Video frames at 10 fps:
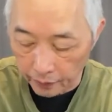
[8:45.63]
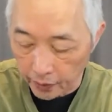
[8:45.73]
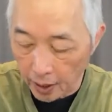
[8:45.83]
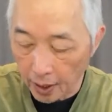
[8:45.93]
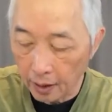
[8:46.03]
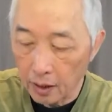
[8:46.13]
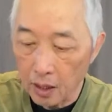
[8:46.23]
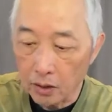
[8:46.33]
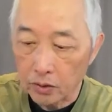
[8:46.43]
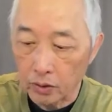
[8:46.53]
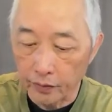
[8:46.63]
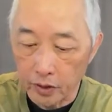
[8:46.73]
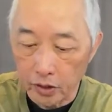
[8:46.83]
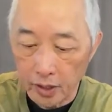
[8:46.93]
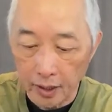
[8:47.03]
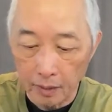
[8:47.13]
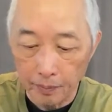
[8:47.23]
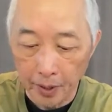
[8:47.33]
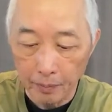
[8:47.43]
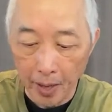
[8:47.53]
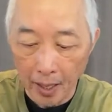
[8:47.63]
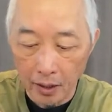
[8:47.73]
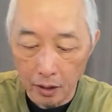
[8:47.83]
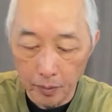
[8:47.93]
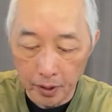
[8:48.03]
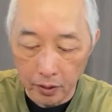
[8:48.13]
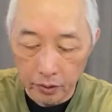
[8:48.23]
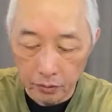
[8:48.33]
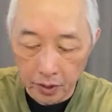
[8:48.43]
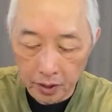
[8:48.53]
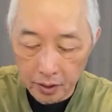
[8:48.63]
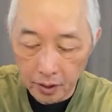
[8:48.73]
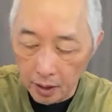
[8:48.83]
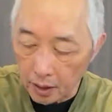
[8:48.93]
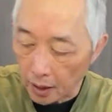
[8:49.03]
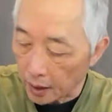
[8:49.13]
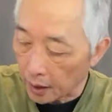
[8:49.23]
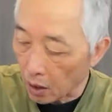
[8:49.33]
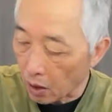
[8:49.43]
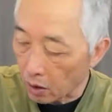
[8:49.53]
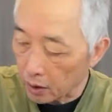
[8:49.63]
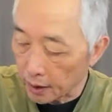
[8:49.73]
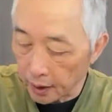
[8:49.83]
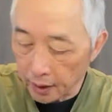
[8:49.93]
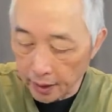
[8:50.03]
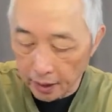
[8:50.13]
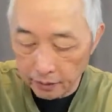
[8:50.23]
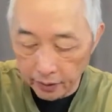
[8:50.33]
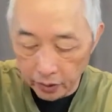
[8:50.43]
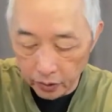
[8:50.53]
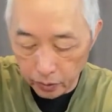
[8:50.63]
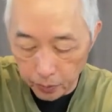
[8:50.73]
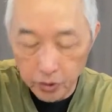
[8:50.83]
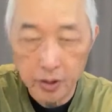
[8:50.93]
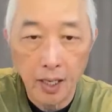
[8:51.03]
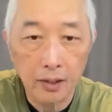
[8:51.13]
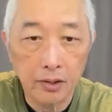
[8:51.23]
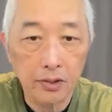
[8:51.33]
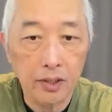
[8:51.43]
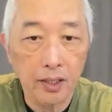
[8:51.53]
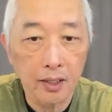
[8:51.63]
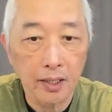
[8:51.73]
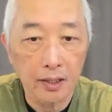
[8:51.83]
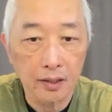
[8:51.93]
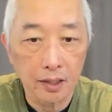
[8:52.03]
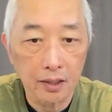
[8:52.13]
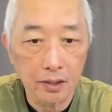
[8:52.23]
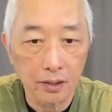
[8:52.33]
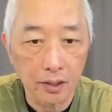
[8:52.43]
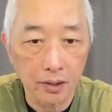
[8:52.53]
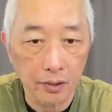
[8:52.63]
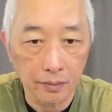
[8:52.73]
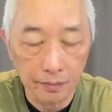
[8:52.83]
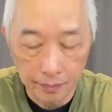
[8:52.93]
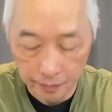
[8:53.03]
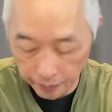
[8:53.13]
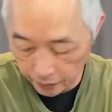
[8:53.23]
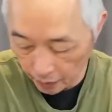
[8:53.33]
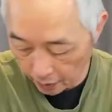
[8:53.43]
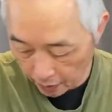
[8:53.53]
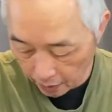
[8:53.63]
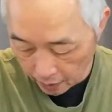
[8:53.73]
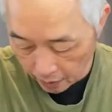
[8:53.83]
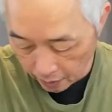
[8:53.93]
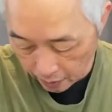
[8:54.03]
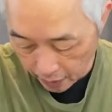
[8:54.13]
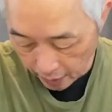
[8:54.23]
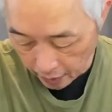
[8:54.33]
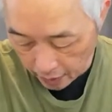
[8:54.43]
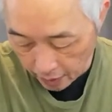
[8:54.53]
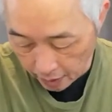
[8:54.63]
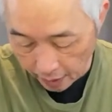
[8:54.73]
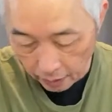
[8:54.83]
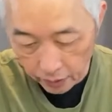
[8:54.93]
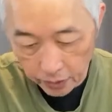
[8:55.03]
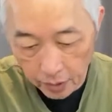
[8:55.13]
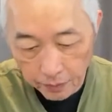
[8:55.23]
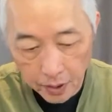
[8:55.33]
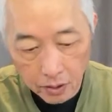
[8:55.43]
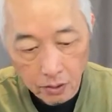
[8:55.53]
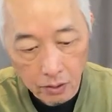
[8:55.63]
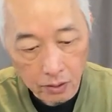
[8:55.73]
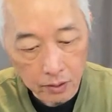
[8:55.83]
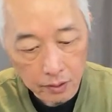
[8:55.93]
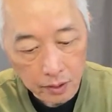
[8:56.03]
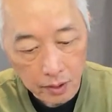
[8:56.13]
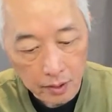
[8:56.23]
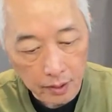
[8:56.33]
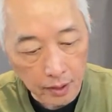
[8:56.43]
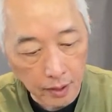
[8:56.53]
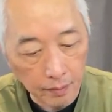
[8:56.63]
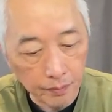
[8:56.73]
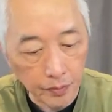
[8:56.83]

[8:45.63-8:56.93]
hand. So if you just kind of bend back a little bit on the wrist, along the index finger, you push down, there's an indentation here. Okay. Now there's something called, um,